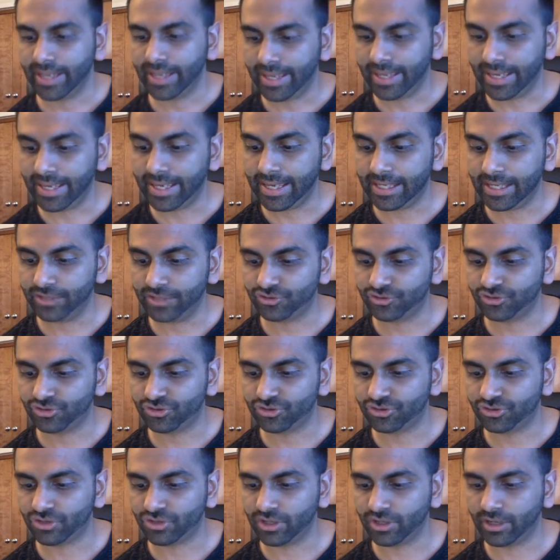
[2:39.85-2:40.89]

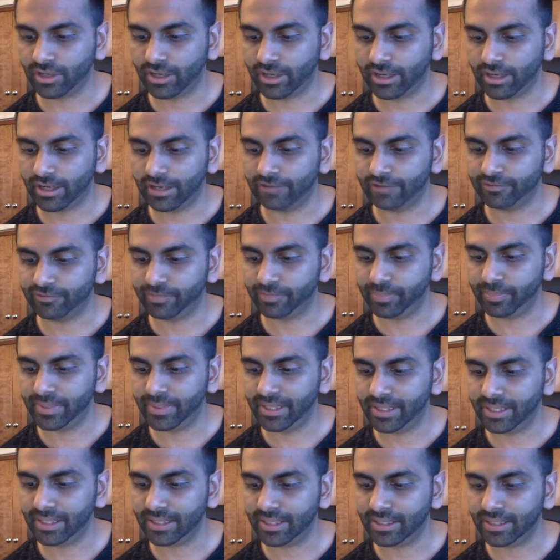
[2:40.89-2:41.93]
H of
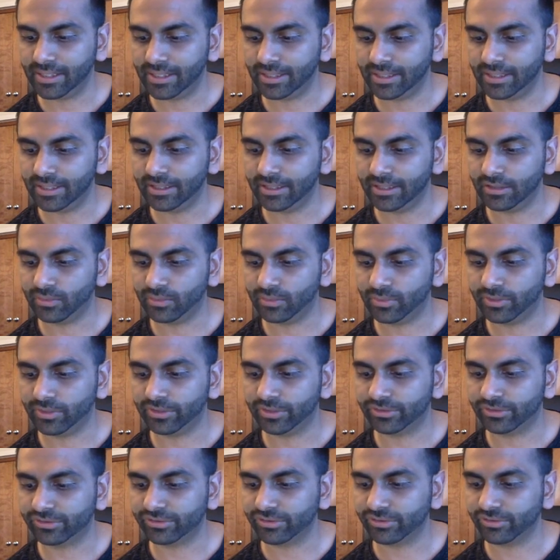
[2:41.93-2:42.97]
P
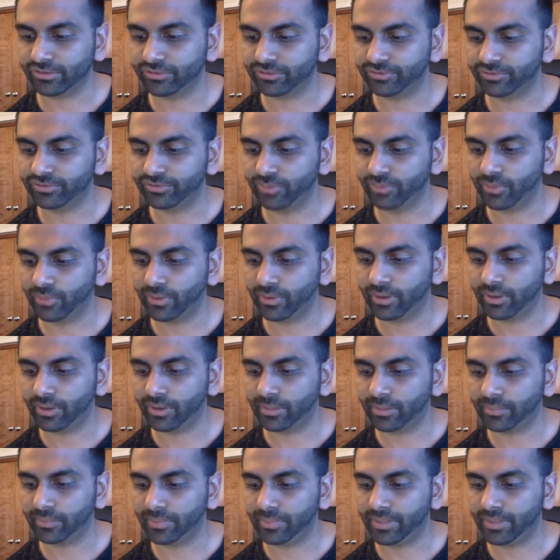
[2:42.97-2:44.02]
equals
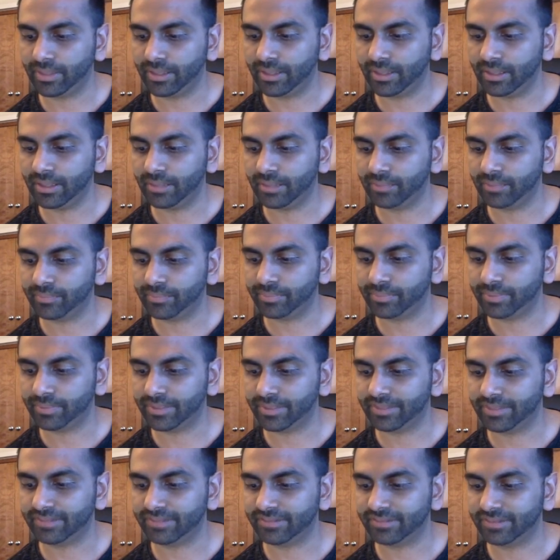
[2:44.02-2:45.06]
4P
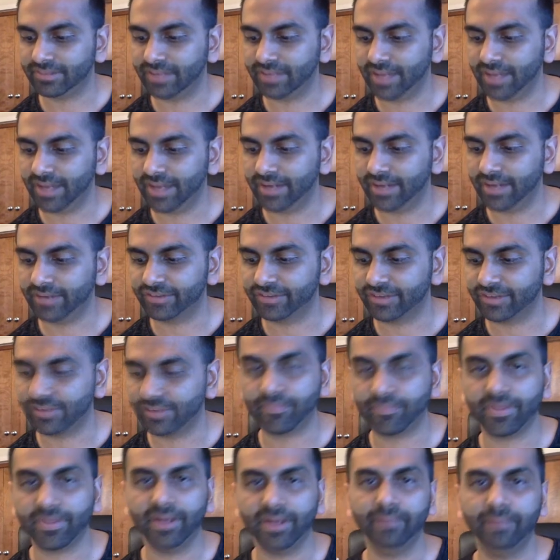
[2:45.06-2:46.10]
plus 10 or
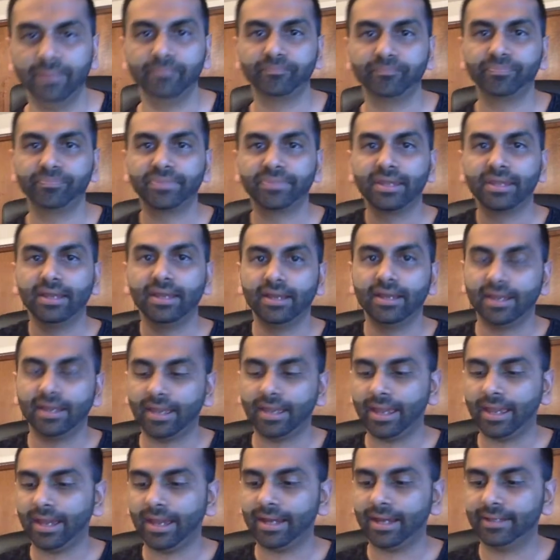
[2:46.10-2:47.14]
something.
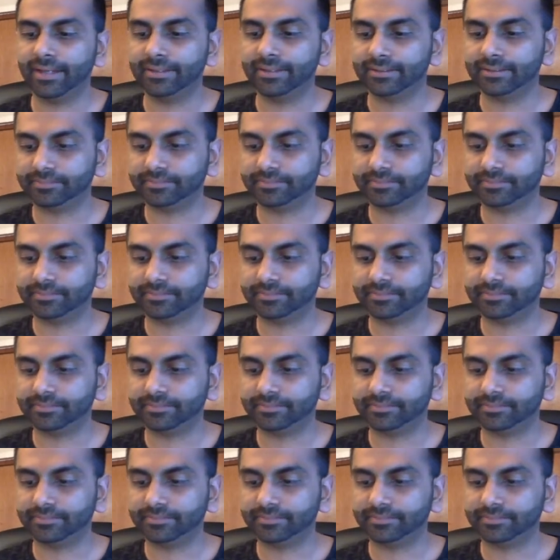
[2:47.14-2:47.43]
And